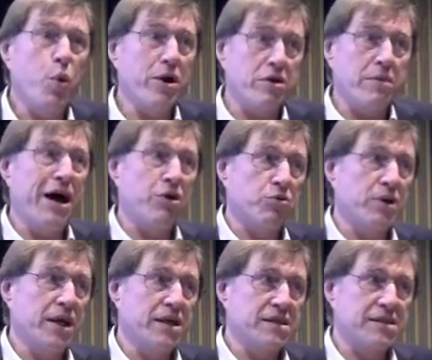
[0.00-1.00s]
the boundary
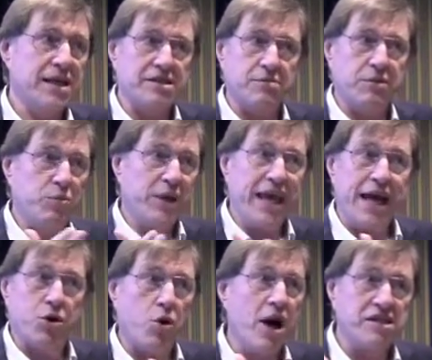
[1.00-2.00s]
is. Doesn't mean we can't
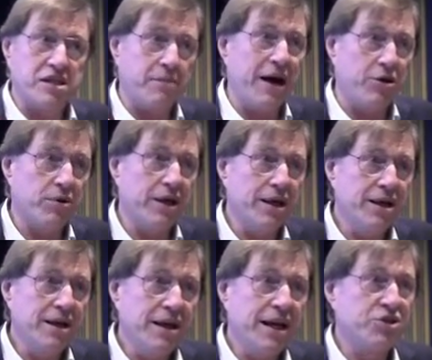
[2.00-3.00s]
cross the boundary,
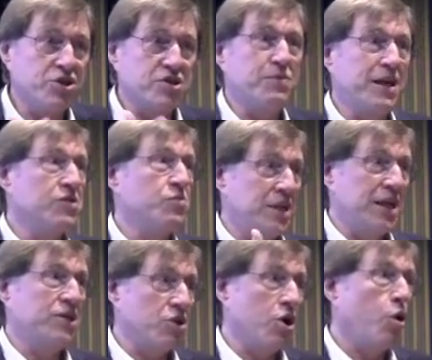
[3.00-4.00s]
it just means we need
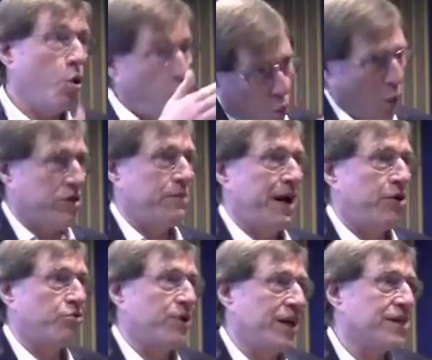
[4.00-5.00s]
to know where the
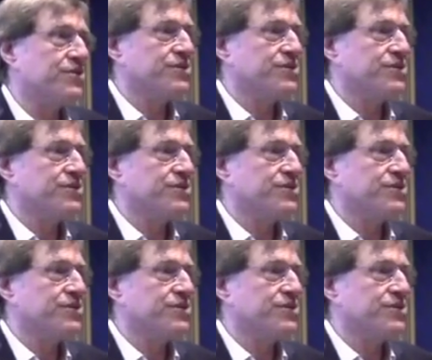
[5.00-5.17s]
boundary is.